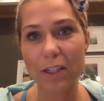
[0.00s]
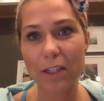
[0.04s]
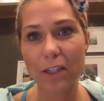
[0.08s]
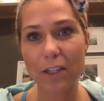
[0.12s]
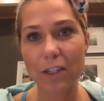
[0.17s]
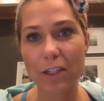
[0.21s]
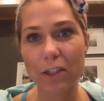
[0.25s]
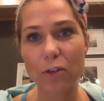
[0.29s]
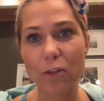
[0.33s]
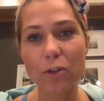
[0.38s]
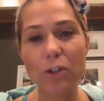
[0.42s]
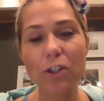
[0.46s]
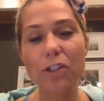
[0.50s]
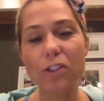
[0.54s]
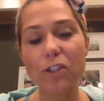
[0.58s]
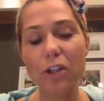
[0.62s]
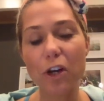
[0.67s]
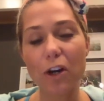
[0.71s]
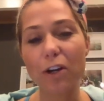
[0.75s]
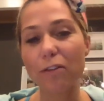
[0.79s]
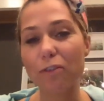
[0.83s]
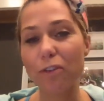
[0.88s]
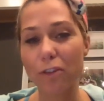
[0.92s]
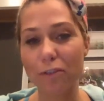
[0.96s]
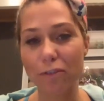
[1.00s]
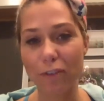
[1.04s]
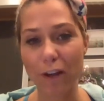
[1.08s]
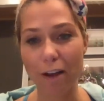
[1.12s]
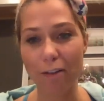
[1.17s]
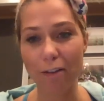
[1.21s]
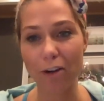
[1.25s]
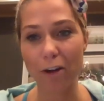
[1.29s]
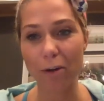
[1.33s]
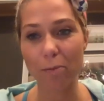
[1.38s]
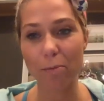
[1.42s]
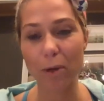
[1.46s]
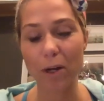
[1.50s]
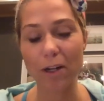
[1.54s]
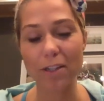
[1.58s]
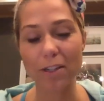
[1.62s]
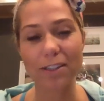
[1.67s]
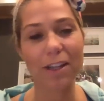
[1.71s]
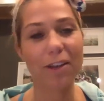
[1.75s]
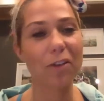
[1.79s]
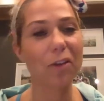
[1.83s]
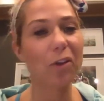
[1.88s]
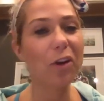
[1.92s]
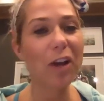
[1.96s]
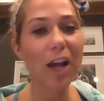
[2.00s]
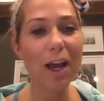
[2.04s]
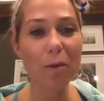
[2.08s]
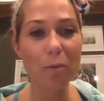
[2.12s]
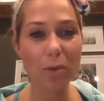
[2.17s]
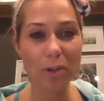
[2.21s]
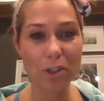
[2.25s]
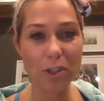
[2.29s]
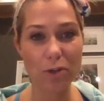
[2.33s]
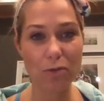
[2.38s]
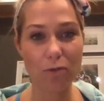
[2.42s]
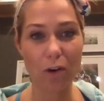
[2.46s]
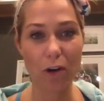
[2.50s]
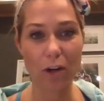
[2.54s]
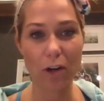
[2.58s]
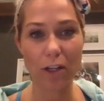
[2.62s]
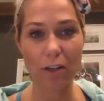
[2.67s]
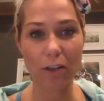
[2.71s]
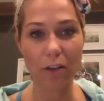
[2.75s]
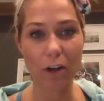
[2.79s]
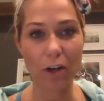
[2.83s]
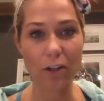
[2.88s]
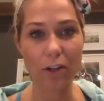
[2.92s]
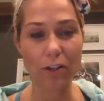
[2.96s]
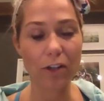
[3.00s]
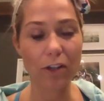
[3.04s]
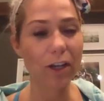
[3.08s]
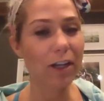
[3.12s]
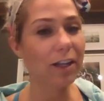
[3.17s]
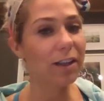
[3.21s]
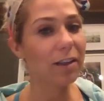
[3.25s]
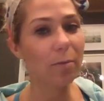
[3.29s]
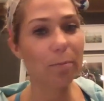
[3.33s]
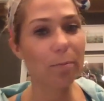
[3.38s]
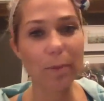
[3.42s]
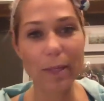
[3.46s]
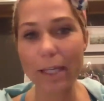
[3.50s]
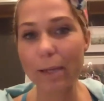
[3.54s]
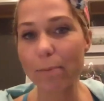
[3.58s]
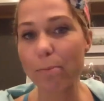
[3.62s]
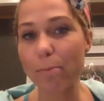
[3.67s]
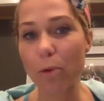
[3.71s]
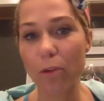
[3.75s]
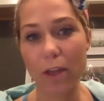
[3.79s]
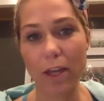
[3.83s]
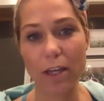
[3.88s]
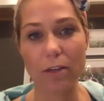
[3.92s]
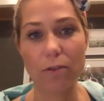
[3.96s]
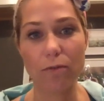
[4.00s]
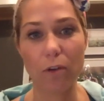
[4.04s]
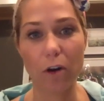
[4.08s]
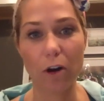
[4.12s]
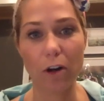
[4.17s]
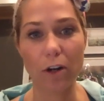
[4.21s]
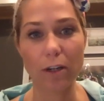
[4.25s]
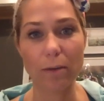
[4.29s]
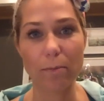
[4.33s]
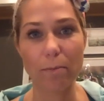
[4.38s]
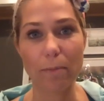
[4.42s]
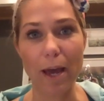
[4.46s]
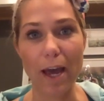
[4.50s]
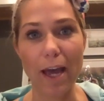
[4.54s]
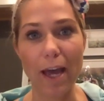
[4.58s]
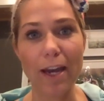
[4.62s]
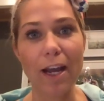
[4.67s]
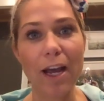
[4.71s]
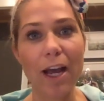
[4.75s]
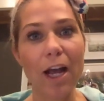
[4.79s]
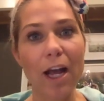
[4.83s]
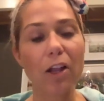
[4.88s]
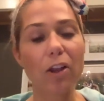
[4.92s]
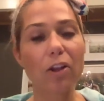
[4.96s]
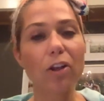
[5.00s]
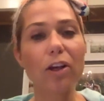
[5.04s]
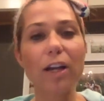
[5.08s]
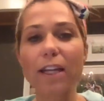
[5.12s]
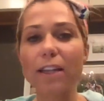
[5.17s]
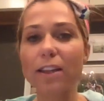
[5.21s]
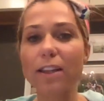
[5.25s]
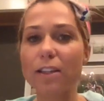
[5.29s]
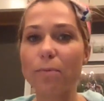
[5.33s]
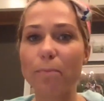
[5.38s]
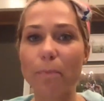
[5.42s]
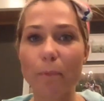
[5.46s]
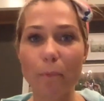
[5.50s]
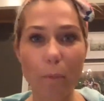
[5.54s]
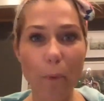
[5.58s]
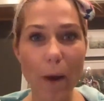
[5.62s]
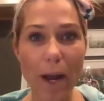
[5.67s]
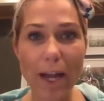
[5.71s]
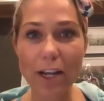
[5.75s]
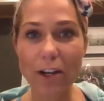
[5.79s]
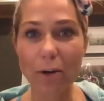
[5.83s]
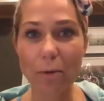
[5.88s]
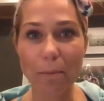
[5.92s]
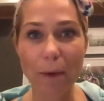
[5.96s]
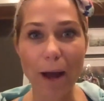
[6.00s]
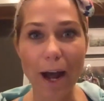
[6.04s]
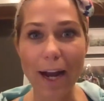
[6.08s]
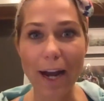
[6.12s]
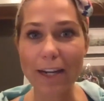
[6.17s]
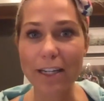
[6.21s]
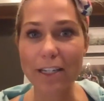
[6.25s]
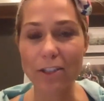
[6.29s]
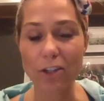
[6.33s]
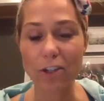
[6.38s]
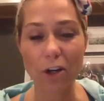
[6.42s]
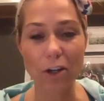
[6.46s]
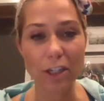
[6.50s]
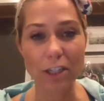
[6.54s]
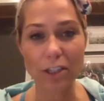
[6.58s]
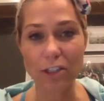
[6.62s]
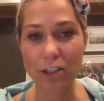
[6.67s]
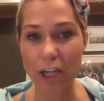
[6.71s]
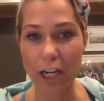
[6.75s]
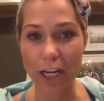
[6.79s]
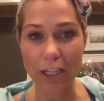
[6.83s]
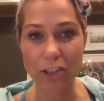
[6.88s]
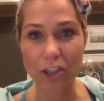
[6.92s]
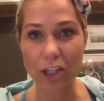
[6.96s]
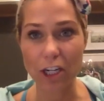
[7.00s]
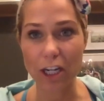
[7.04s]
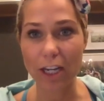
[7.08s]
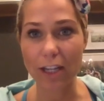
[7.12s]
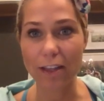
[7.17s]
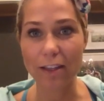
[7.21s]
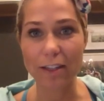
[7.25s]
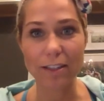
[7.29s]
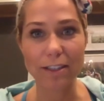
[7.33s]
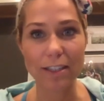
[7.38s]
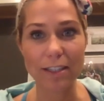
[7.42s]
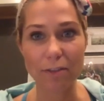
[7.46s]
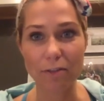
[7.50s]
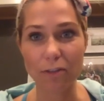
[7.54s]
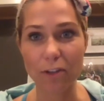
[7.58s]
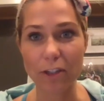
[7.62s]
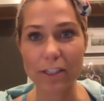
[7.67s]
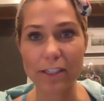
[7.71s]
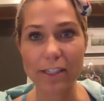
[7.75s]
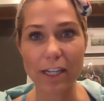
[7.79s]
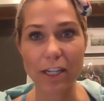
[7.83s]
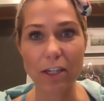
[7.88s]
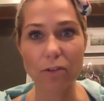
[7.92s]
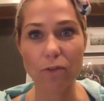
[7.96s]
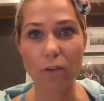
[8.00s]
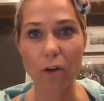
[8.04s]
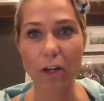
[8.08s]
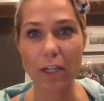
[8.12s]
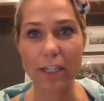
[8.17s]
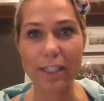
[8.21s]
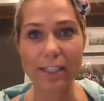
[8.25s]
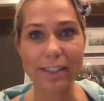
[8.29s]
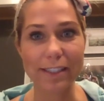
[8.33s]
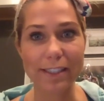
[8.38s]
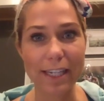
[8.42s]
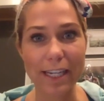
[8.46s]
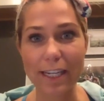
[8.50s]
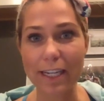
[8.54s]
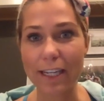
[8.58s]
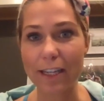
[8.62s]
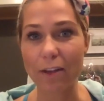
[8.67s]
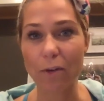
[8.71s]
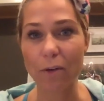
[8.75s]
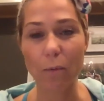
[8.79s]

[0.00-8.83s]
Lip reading: You just started for $500 and look at what you've already learned. Look at the people that you've already met. Look at the way your mind is already changing and the difference that you've already seen in the